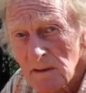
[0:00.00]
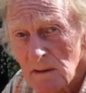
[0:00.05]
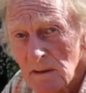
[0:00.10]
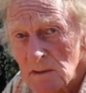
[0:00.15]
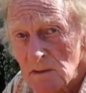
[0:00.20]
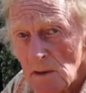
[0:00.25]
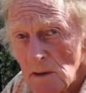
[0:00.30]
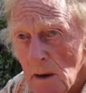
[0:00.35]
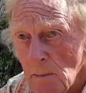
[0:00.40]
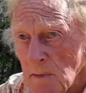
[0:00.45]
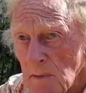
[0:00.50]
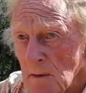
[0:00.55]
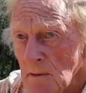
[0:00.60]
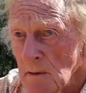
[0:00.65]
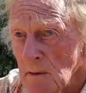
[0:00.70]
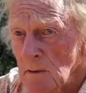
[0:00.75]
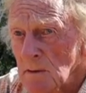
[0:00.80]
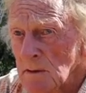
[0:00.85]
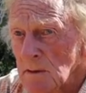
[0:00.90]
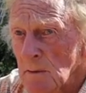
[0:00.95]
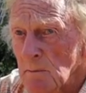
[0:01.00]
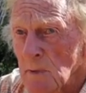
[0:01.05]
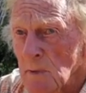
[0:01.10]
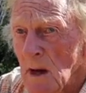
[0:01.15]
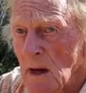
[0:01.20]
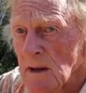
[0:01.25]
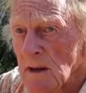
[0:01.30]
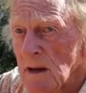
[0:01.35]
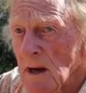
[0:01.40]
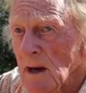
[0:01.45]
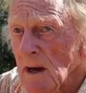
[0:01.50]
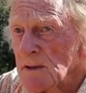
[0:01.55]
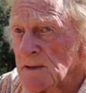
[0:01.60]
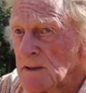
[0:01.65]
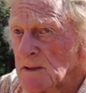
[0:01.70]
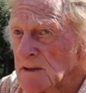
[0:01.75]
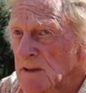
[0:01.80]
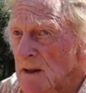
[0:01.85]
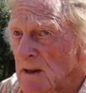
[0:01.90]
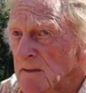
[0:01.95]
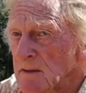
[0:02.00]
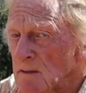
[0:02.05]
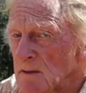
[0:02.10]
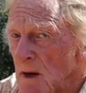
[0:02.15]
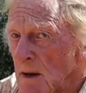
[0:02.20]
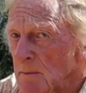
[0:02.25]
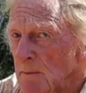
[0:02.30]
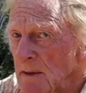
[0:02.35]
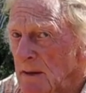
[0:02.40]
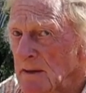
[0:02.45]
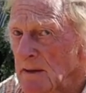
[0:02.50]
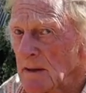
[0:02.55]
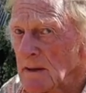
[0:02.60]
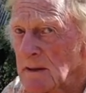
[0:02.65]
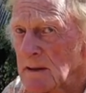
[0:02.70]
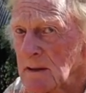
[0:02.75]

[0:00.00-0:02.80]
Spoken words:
They grubbed all the bloody hedges they grubbed, didn't they?